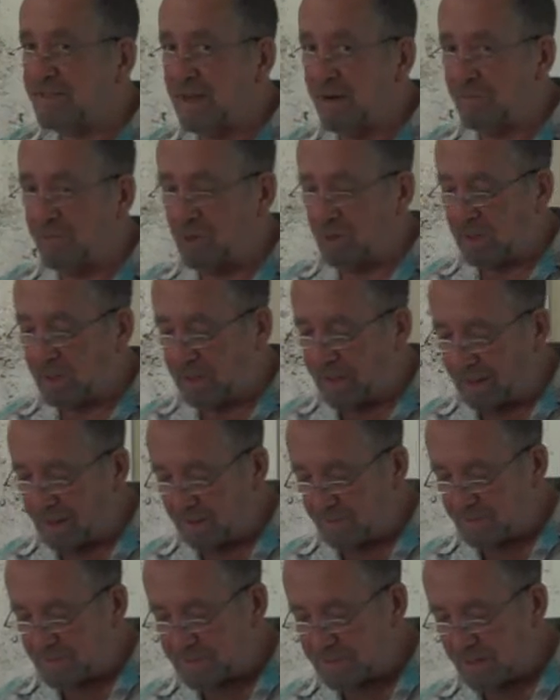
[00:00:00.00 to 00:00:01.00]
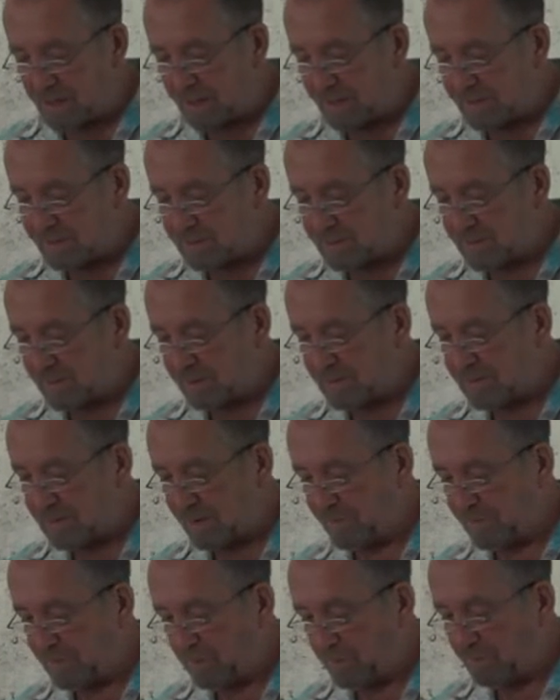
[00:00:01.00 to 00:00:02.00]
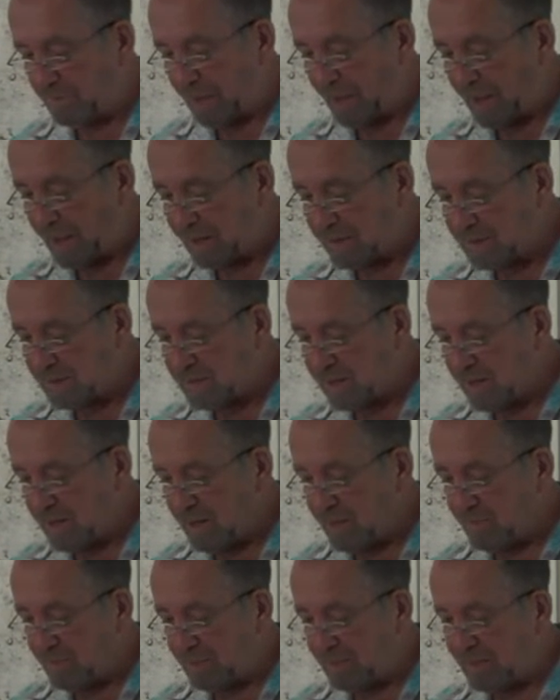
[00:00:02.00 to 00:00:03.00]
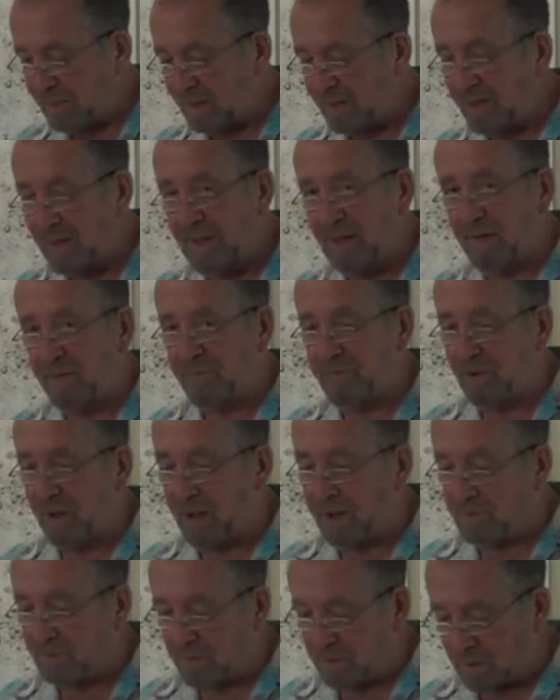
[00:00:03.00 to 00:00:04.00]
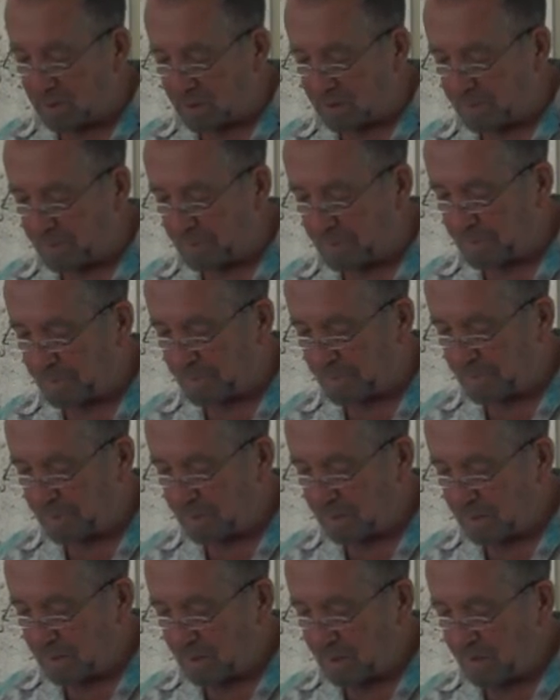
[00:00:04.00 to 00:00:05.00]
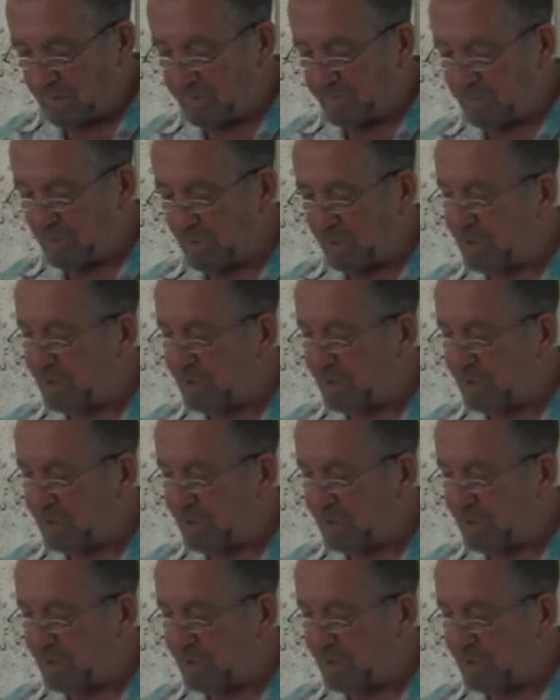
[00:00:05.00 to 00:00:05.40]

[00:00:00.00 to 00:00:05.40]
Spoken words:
And 40 years ago, the sun was just as bright as the sun seems now.